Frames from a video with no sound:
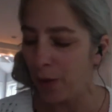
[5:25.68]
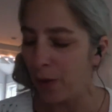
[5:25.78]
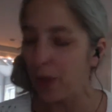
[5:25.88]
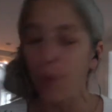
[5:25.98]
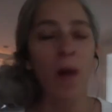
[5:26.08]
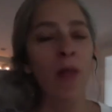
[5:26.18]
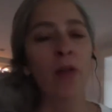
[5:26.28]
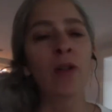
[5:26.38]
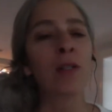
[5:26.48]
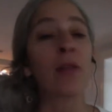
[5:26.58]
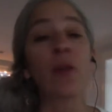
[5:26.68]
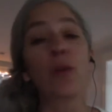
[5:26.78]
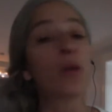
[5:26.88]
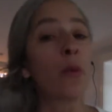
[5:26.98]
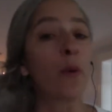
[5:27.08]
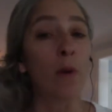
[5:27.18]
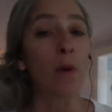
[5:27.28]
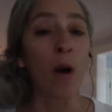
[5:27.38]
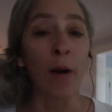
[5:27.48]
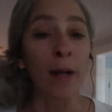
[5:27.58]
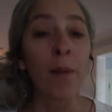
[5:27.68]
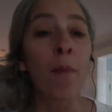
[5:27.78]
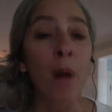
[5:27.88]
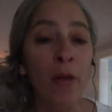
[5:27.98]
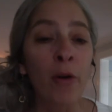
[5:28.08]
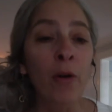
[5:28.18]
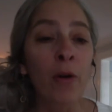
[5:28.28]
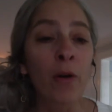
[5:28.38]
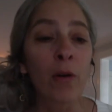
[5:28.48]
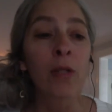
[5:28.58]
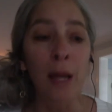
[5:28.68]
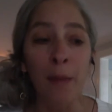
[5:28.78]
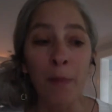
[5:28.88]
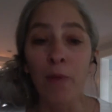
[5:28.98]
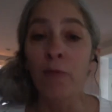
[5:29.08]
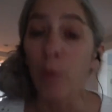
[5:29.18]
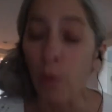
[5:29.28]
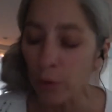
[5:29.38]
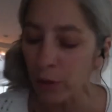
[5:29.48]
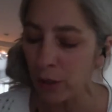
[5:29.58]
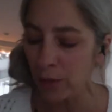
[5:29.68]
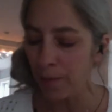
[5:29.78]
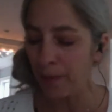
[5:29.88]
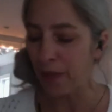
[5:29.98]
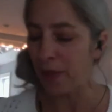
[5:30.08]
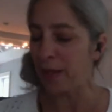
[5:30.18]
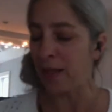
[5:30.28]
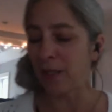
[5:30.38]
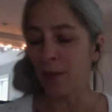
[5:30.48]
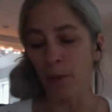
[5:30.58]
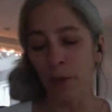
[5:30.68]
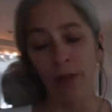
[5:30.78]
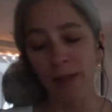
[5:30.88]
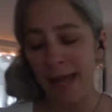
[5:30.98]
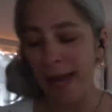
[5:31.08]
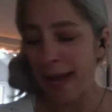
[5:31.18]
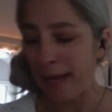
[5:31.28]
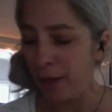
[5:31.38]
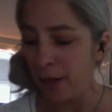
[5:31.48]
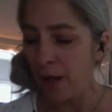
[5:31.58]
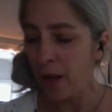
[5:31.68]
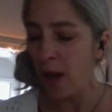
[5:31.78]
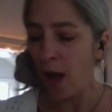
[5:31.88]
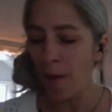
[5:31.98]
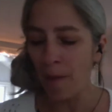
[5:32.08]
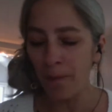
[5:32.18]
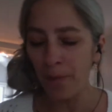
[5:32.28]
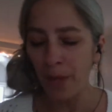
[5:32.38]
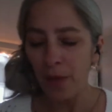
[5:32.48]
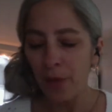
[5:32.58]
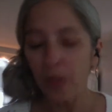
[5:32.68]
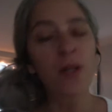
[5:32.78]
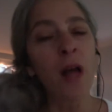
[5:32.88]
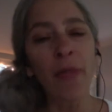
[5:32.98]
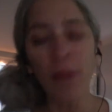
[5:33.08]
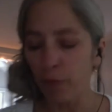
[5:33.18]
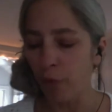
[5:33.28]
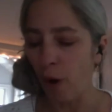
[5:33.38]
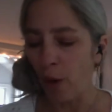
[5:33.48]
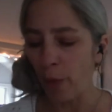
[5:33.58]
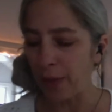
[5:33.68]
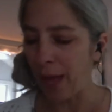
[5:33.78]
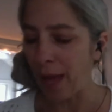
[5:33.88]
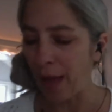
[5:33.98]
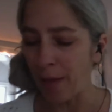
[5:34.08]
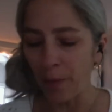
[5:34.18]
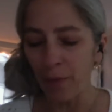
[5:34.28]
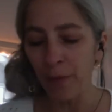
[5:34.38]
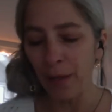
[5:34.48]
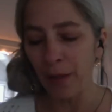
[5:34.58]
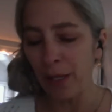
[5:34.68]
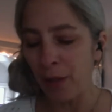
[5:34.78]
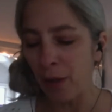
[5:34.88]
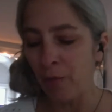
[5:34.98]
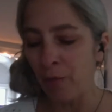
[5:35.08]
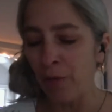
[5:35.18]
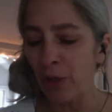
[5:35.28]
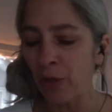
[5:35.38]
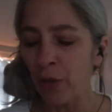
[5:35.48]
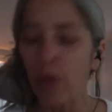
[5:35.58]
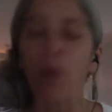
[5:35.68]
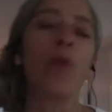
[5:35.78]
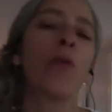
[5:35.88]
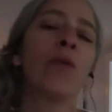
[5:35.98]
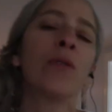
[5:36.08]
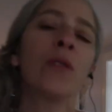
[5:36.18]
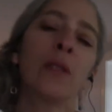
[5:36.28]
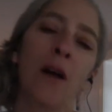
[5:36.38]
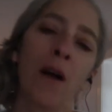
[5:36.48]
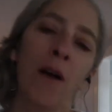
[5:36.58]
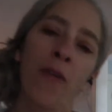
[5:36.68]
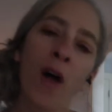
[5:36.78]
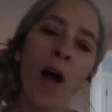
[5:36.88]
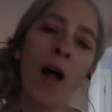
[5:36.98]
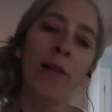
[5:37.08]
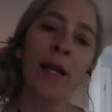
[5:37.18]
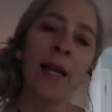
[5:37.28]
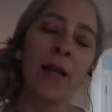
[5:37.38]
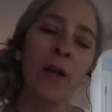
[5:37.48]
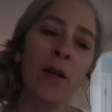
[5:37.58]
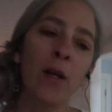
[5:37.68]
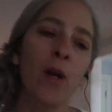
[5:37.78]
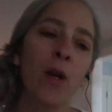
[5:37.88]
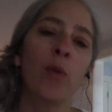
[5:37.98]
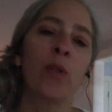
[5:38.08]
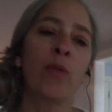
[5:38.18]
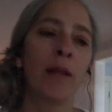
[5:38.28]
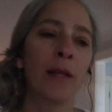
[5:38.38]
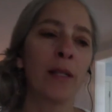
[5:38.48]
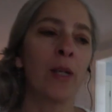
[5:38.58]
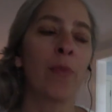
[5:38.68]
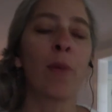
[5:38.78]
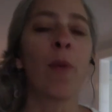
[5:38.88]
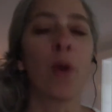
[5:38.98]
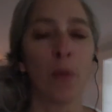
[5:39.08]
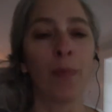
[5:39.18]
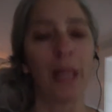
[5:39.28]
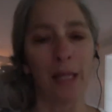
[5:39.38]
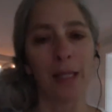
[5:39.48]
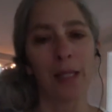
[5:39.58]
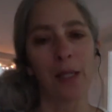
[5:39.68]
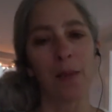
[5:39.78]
mothers and those who are in mother type roles. I think that's important to add. There's nothing wrong with that, but really the original goals of the holiday was really to promote peace.